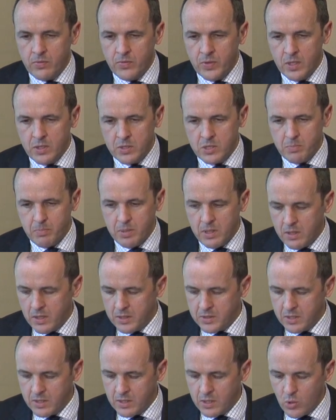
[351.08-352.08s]
first
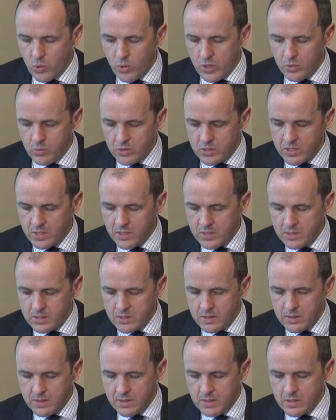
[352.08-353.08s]
part in quotes
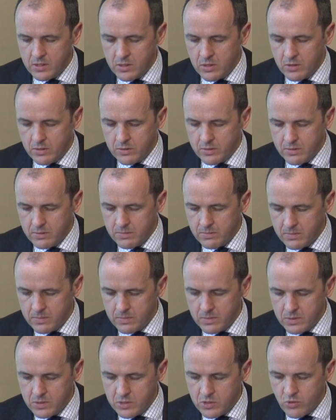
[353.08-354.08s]
is, is not
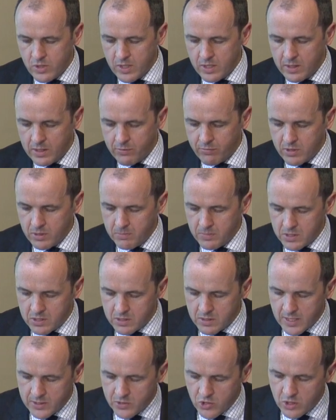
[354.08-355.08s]
strictly from the
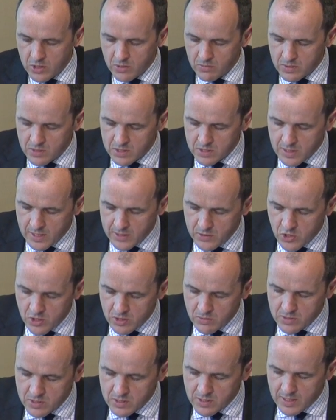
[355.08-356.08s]
statute. The
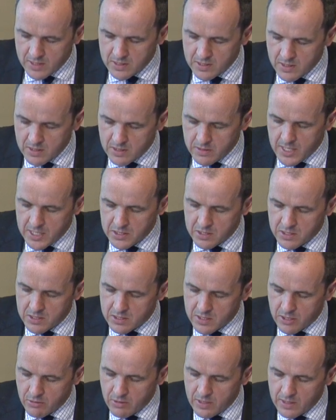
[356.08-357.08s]
statute says it's
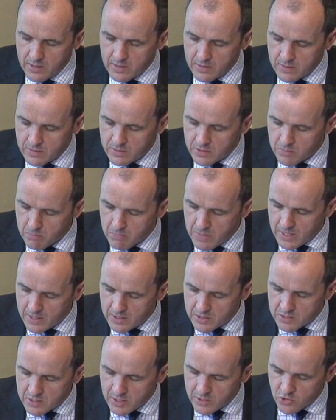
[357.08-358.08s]
necessary to
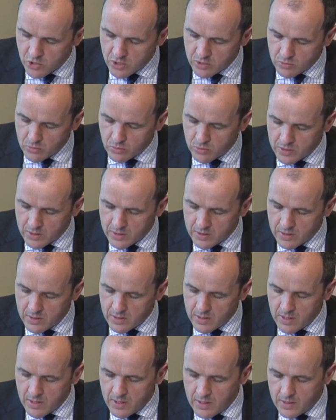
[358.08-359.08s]
make such an order
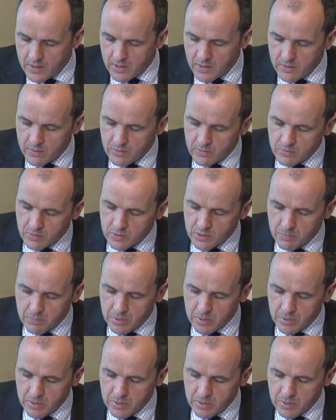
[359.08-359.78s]
for the